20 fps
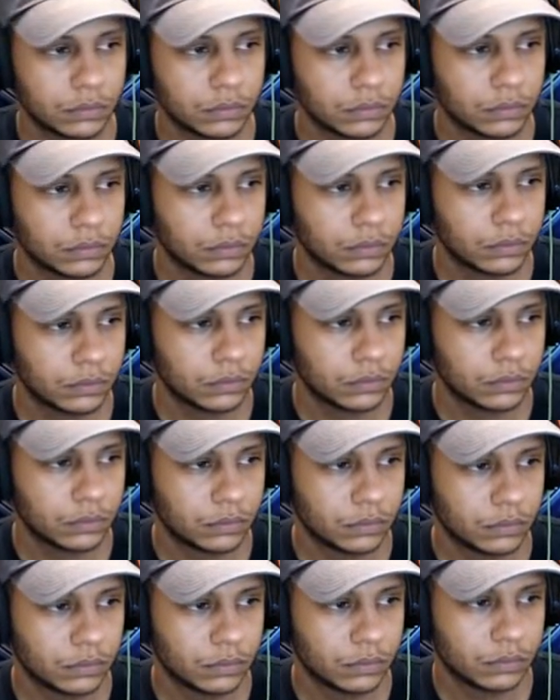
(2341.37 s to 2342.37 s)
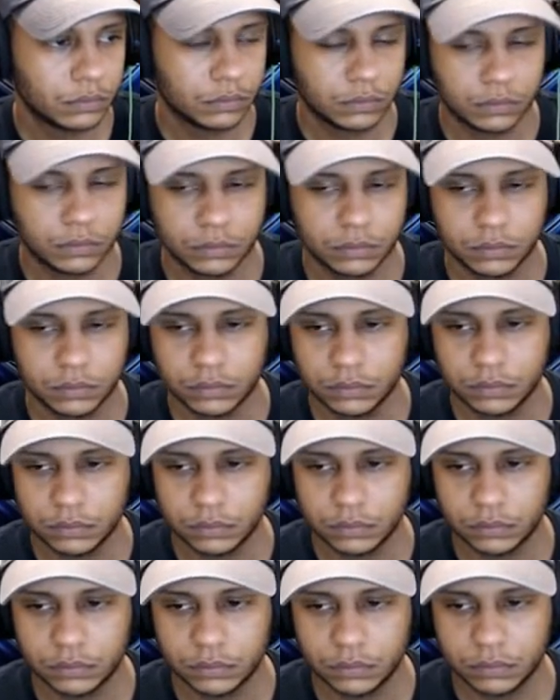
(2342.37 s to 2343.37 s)

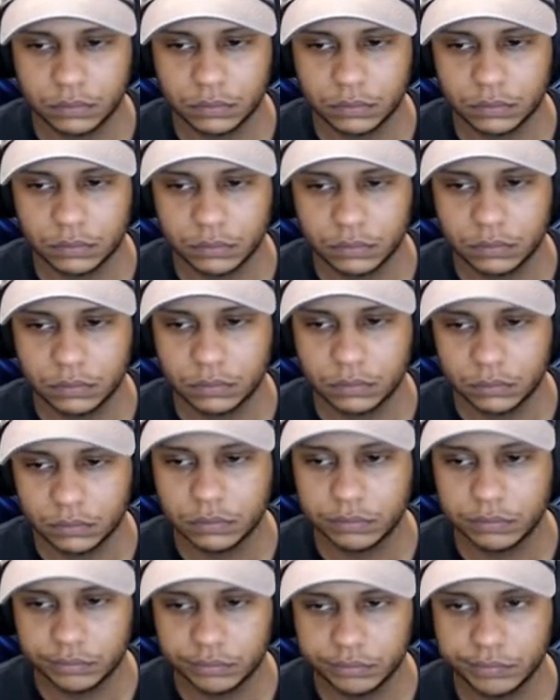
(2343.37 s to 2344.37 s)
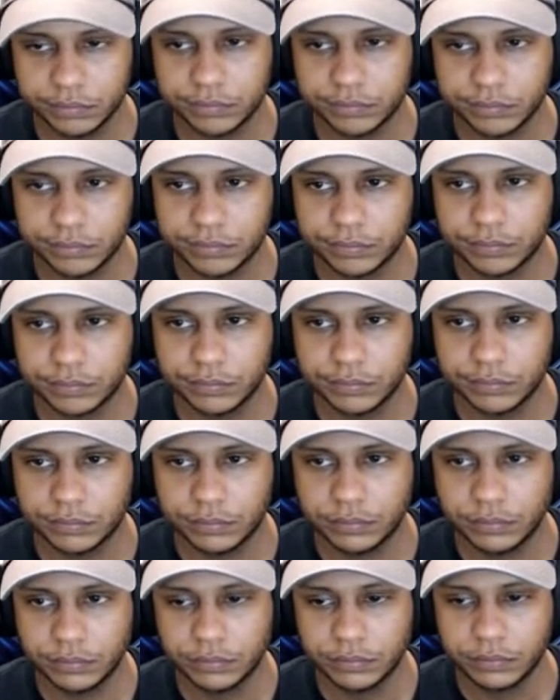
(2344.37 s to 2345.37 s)

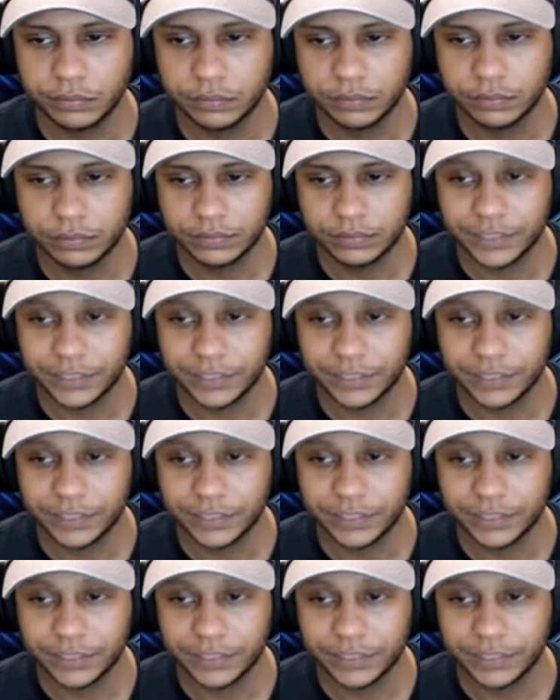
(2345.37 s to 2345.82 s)
[no speech]